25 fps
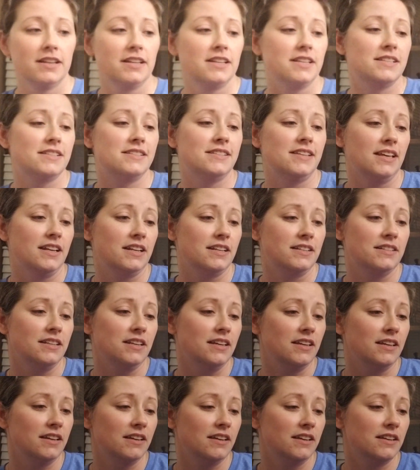
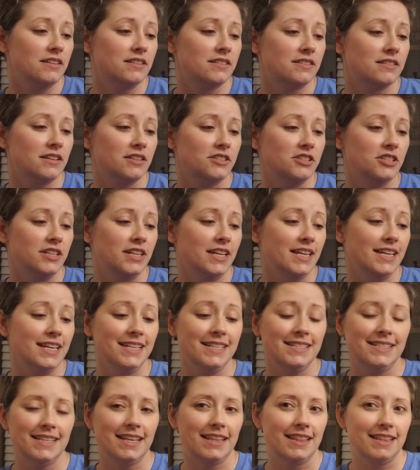Sanity is such an
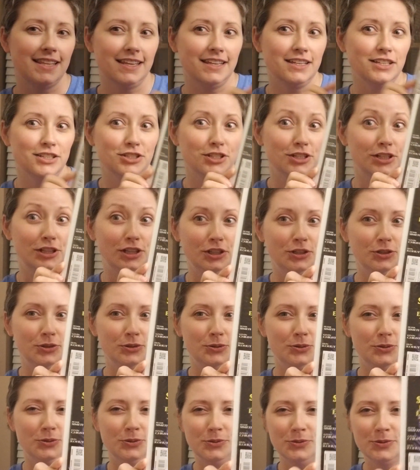easy thing to
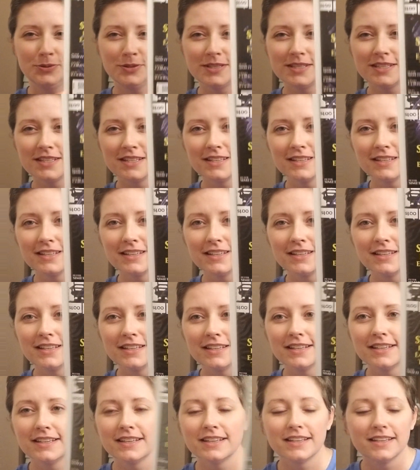lose.
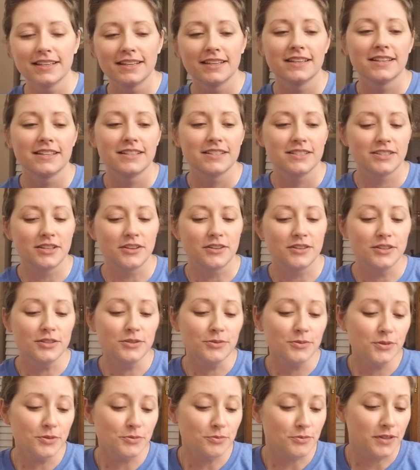So
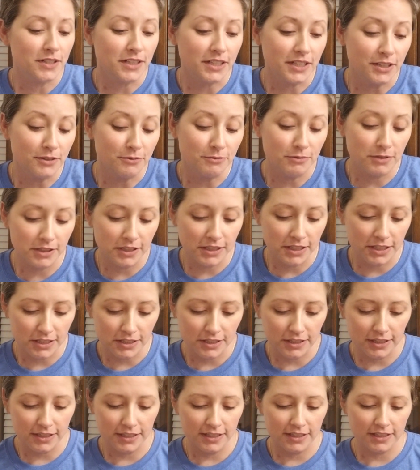this was really
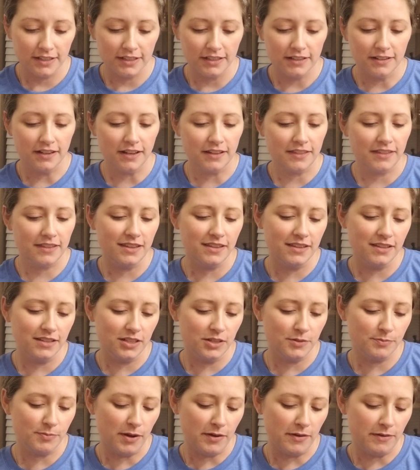good. And I think this
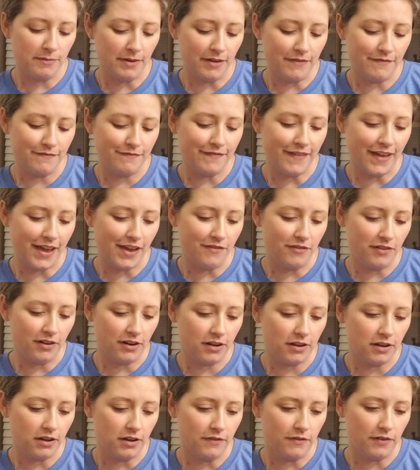is probably my
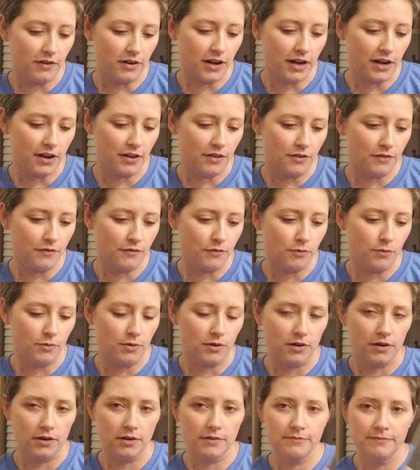favorite cover out of the
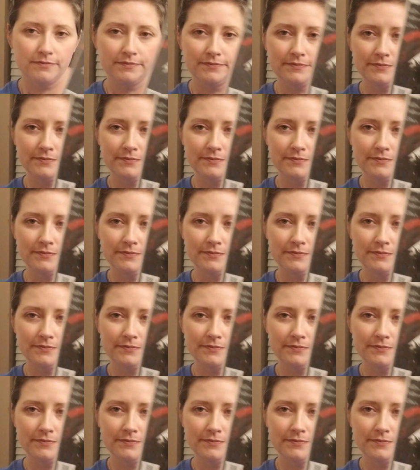4.